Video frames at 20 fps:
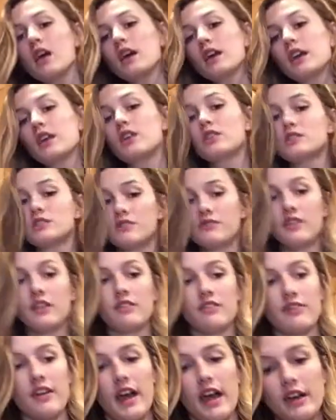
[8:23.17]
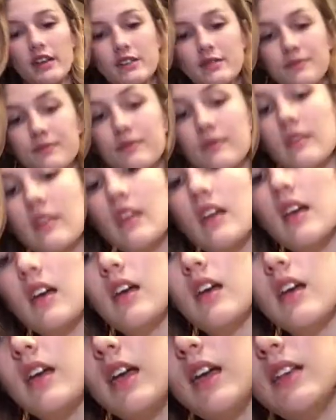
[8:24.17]
Here's a fun fact.
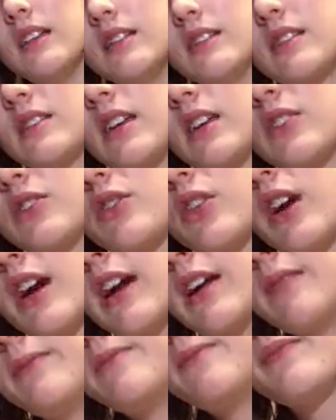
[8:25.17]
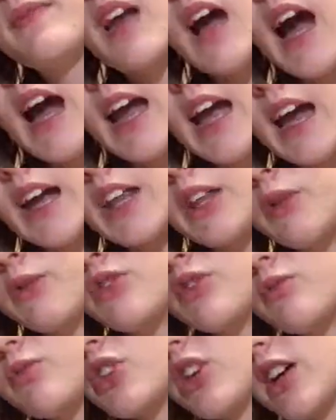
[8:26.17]
In 6th grade, I had a YouTube